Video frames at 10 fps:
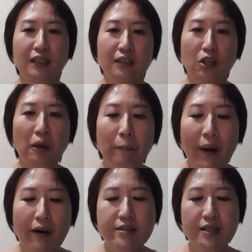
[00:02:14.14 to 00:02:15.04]
the
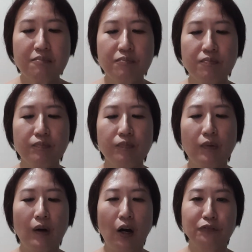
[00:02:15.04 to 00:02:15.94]
comparison
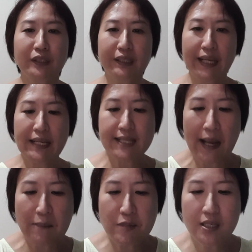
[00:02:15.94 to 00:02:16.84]
of the day
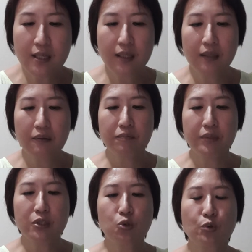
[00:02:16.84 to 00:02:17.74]
stamps
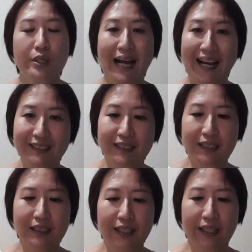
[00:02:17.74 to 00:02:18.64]
between
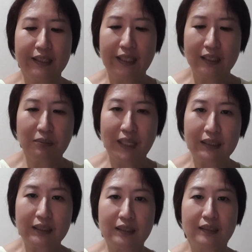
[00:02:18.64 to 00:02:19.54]
asker and the other
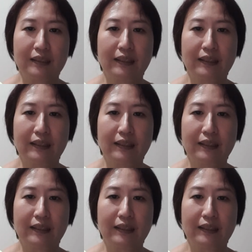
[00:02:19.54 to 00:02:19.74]
party,